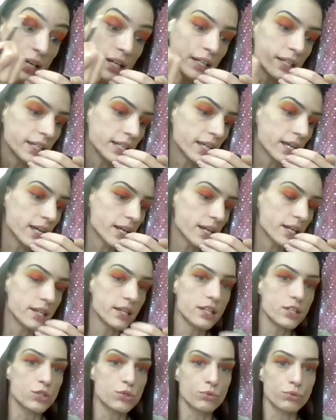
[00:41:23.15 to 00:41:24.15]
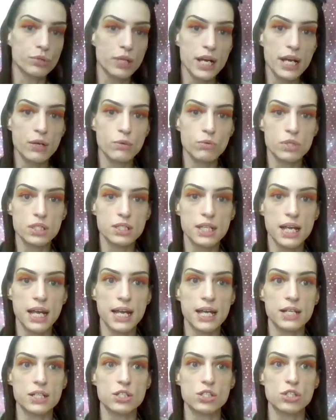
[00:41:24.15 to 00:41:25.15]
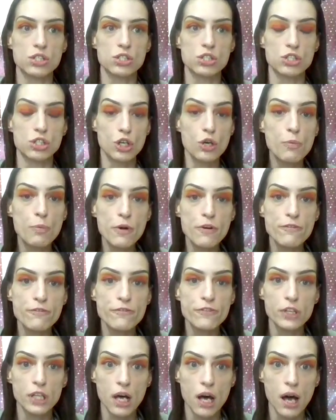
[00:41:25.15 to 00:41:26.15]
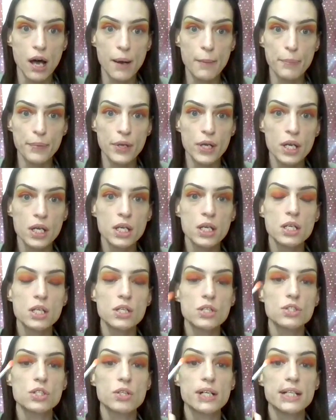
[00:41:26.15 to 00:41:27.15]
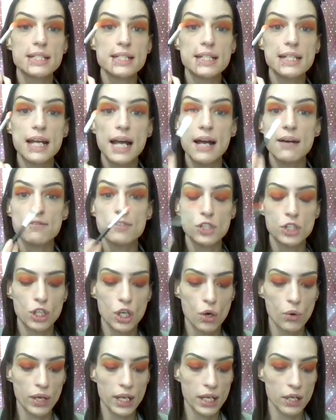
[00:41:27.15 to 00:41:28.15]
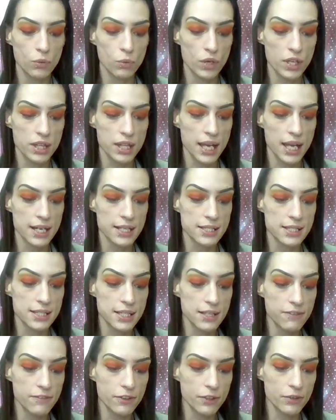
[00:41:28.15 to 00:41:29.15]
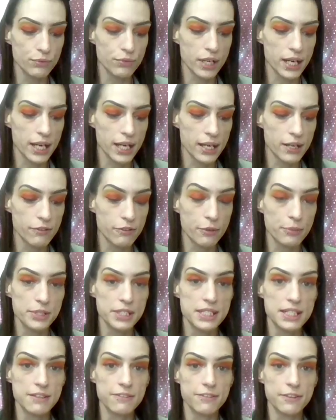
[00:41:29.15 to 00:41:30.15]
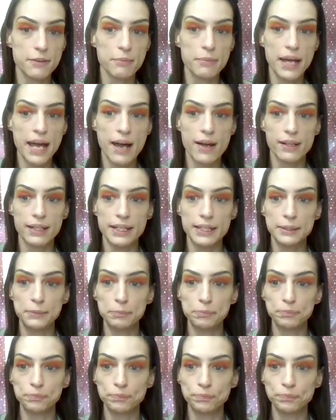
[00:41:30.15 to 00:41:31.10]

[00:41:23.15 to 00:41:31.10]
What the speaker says: Again, this red was a super flop. So I did have to go in with a different red from a different palette.